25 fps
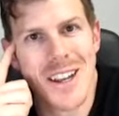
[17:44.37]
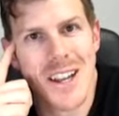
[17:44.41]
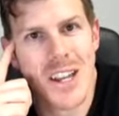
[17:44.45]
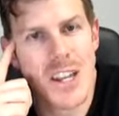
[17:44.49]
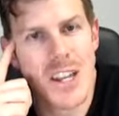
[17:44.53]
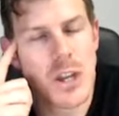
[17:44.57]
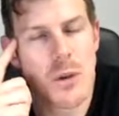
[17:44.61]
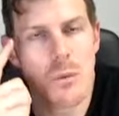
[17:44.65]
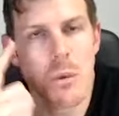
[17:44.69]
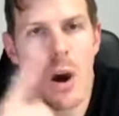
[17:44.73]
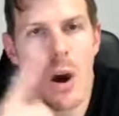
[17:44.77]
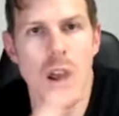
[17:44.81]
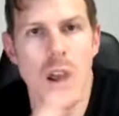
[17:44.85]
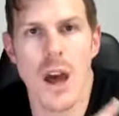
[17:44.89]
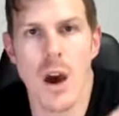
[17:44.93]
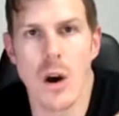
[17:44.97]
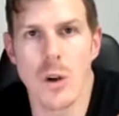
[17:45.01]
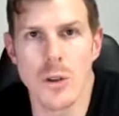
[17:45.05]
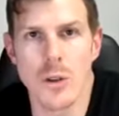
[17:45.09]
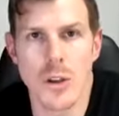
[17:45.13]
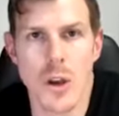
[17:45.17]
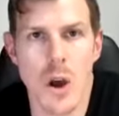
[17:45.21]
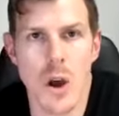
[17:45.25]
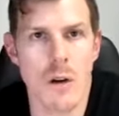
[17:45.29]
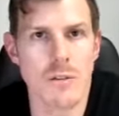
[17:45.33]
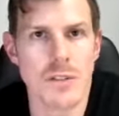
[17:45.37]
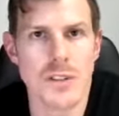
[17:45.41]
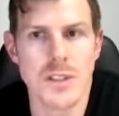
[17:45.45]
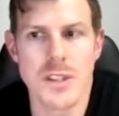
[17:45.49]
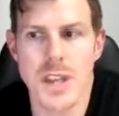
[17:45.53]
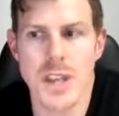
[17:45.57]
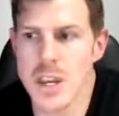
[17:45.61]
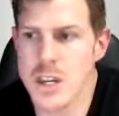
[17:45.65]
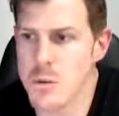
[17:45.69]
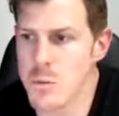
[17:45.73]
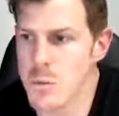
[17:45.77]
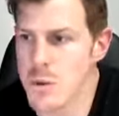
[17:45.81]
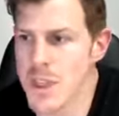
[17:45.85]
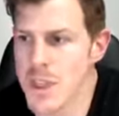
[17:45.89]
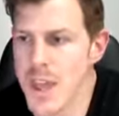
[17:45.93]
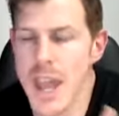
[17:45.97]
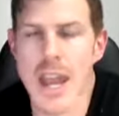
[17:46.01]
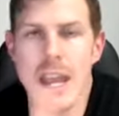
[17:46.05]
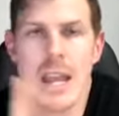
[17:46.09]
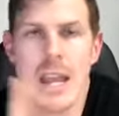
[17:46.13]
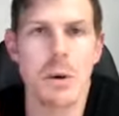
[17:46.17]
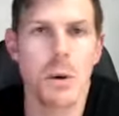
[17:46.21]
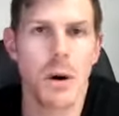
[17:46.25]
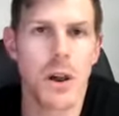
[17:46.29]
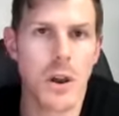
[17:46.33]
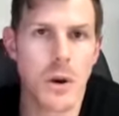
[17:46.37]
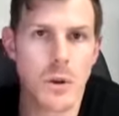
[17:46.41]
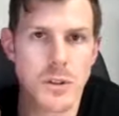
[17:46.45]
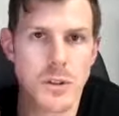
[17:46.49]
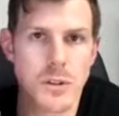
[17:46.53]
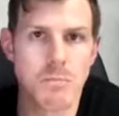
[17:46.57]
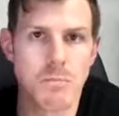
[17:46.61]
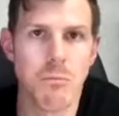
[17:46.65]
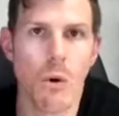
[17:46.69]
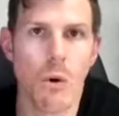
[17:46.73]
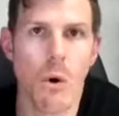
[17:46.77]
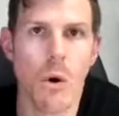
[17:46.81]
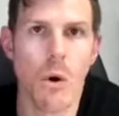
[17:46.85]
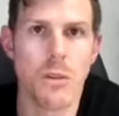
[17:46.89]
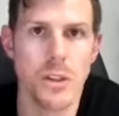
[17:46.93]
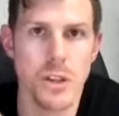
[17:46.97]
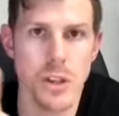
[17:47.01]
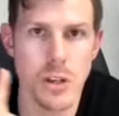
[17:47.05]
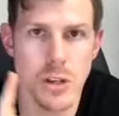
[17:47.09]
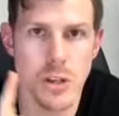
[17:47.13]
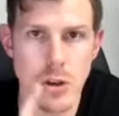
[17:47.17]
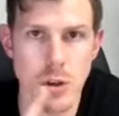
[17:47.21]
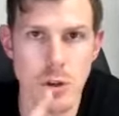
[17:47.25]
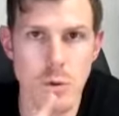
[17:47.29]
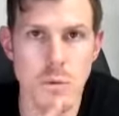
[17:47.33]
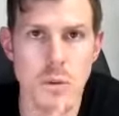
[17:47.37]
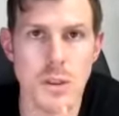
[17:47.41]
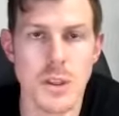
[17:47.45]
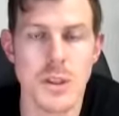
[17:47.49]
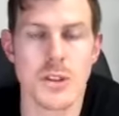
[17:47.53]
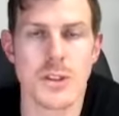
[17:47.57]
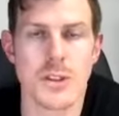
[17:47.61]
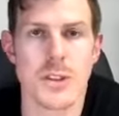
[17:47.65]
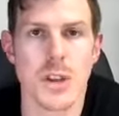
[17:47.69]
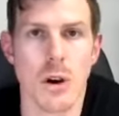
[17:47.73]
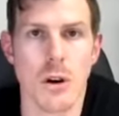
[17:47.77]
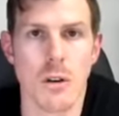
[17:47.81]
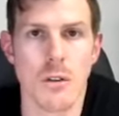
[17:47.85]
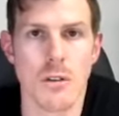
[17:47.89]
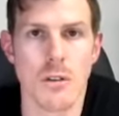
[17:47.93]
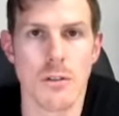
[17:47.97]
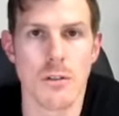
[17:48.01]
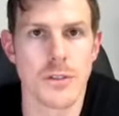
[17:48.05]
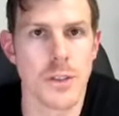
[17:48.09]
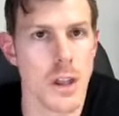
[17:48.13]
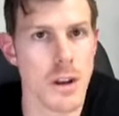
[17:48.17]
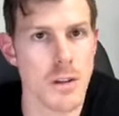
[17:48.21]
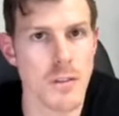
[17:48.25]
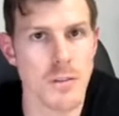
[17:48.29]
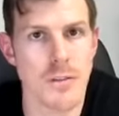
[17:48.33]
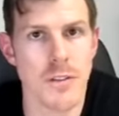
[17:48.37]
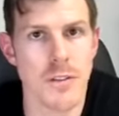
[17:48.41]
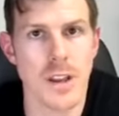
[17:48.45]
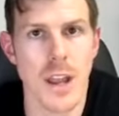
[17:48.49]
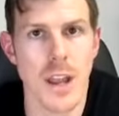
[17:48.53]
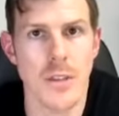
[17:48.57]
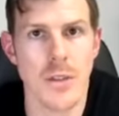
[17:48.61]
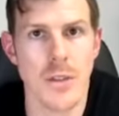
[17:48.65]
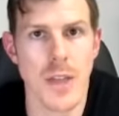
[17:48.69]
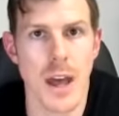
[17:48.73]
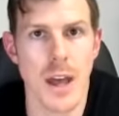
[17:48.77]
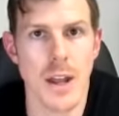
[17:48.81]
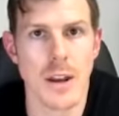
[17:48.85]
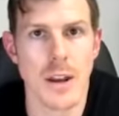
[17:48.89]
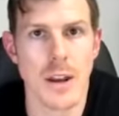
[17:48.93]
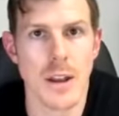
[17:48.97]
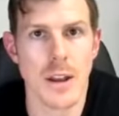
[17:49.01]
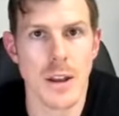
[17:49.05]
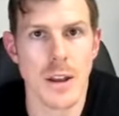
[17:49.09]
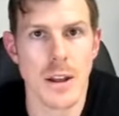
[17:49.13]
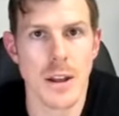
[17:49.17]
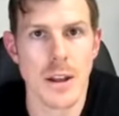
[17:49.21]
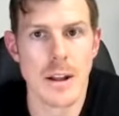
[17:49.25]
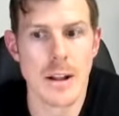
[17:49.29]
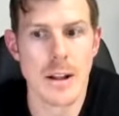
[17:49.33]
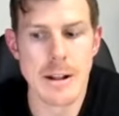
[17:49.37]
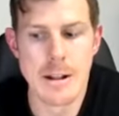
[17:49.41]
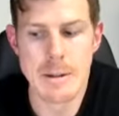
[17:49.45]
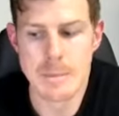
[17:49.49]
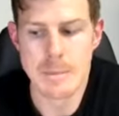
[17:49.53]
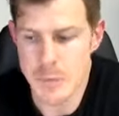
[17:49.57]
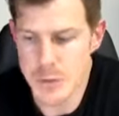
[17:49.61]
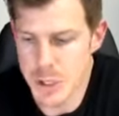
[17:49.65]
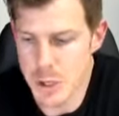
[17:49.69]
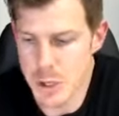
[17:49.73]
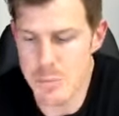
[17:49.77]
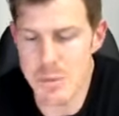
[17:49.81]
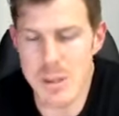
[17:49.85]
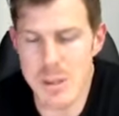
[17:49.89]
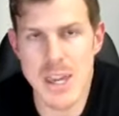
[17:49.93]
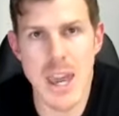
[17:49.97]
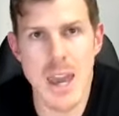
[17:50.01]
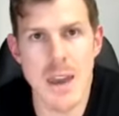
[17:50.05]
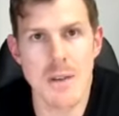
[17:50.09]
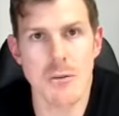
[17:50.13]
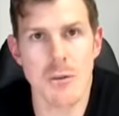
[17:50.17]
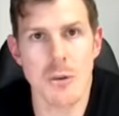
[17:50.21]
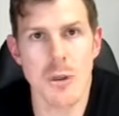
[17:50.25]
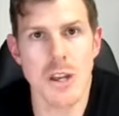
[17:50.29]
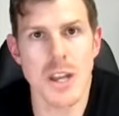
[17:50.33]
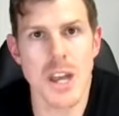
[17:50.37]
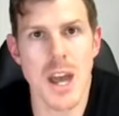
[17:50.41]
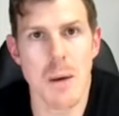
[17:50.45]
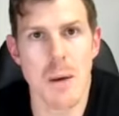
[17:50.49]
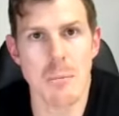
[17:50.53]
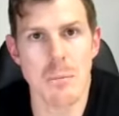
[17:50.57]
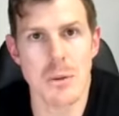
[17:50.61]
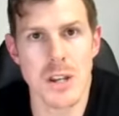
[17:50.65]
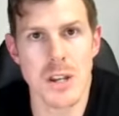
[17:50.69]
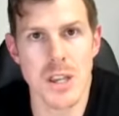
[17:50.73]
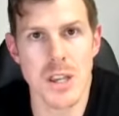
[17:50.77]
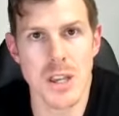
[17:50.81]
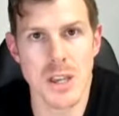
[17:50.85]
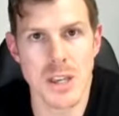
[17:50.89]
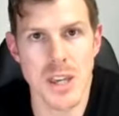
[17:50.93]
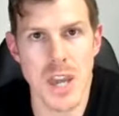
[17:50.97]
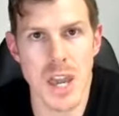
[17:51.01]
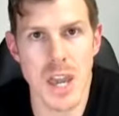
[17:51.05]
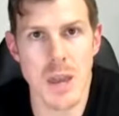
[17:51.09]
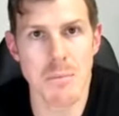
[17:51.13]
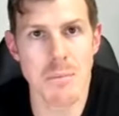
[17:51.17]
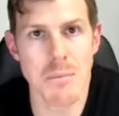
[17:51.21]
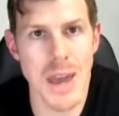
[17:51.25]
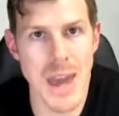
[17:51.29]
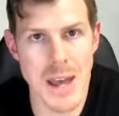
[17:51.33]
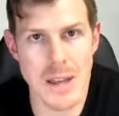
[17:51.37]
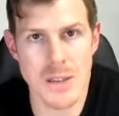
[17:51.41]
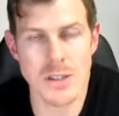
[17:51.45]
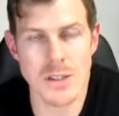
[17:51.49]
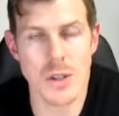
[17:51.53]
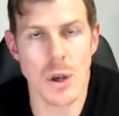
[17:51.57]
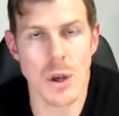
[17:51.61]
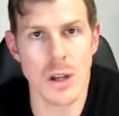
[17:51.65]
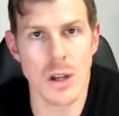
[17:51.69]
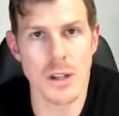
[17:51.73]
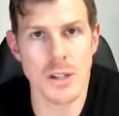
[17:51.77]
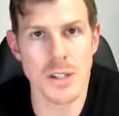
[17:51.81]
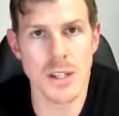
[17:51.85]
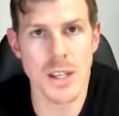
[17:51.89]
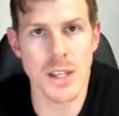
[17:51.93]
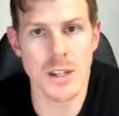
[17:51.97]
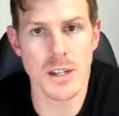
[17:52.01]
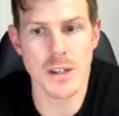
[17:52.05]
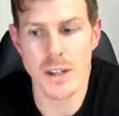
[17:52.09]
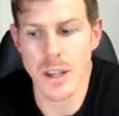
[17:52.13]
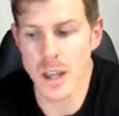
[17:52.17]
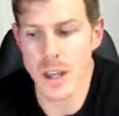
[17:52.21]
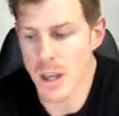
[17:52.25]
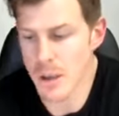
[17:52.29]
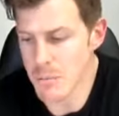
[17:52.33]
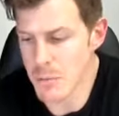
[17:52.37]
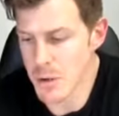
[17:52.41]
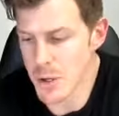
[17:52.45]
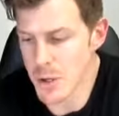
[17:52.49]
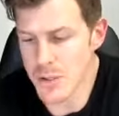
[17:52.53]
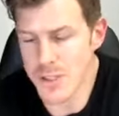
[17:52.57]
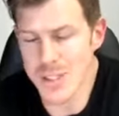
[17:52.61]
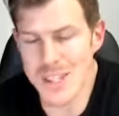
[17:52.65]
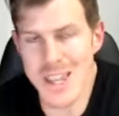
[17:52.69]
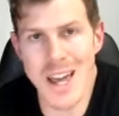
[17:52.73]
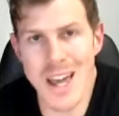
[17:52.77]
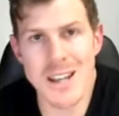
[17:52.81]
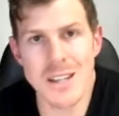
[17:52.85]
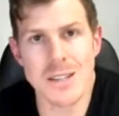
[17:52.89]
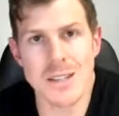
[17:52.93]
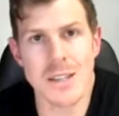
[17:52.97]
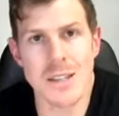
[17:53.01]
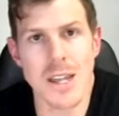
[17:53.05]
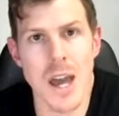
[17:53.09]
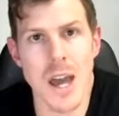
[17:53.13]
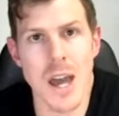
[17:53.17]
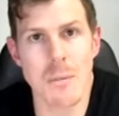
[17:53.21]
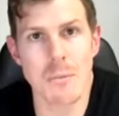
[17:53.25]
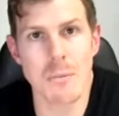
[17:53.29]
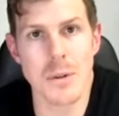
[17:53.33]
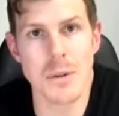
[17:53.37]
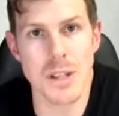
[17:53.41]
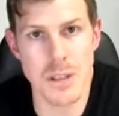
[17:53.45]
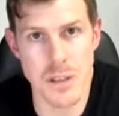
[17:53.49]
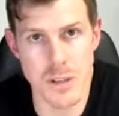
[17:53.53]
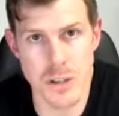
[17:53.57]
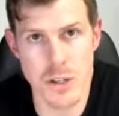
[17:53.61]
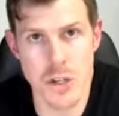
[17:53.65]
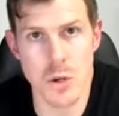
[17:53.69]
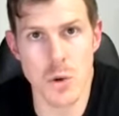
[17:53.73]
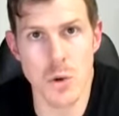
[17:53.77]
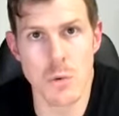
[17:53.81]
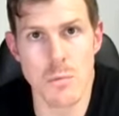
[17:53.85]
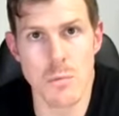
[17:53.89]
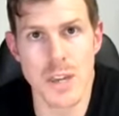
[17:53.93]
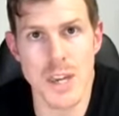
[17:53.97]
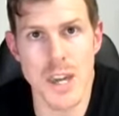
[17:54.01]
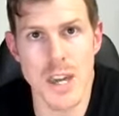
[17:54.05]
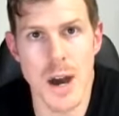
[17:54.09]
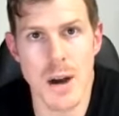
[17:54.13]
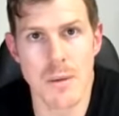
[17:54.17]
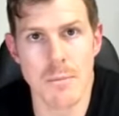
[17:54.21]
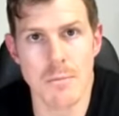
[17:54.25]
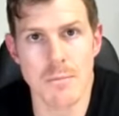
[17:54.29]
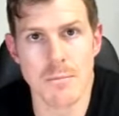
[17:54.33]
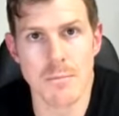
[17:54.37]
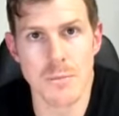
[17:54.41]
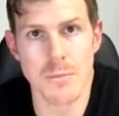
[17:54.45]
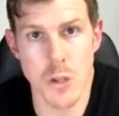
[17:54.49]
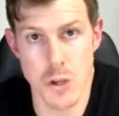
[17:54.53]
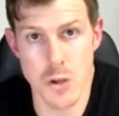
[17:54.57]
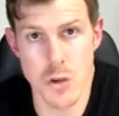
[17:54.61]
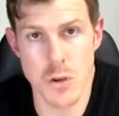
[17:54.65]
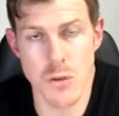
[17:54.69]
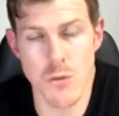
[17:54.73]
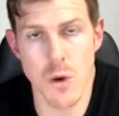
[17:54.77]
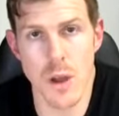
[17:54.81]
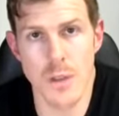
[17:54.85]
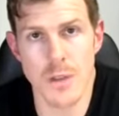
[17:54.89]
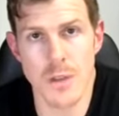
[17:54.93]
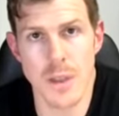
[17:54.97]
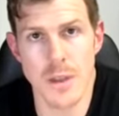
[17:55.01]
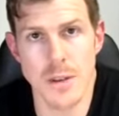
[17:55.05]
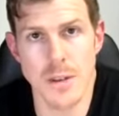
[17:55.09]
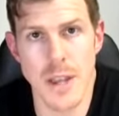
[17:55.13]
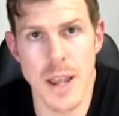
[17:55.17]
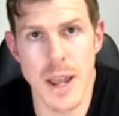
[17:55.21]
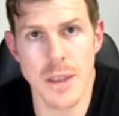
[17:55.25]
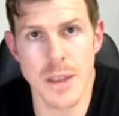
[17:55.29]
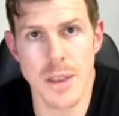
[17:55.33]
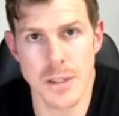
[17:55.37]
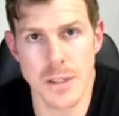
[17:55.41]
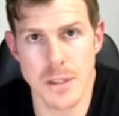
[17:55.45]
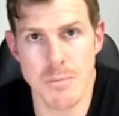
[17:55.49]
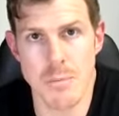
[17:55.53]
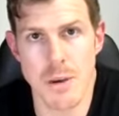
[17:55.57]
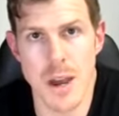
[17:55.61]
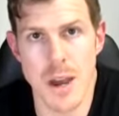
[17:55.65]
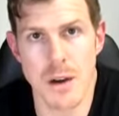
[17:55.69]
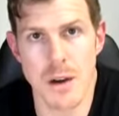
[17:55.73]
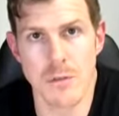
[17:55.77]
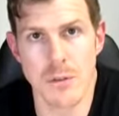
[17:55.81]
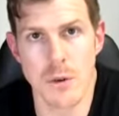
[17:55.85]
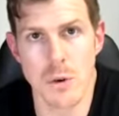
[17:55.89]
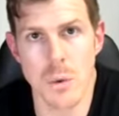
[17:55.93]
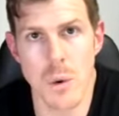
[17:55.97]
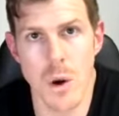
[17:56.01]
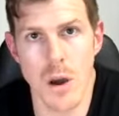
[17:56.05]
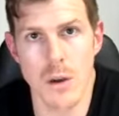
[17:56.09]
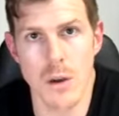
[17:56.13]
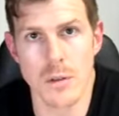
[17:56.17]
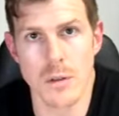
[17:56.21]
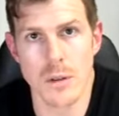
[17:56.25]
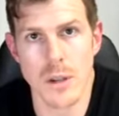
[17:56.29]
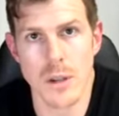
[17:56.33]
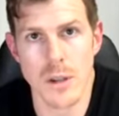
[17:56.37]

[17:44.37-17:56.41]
you won't hold a conversation with anyone else more than you do with yourself. Don't forget that. So be careful the company you keep outside and in, because that is the company that you will become. You should write that down. That's a powerful quote.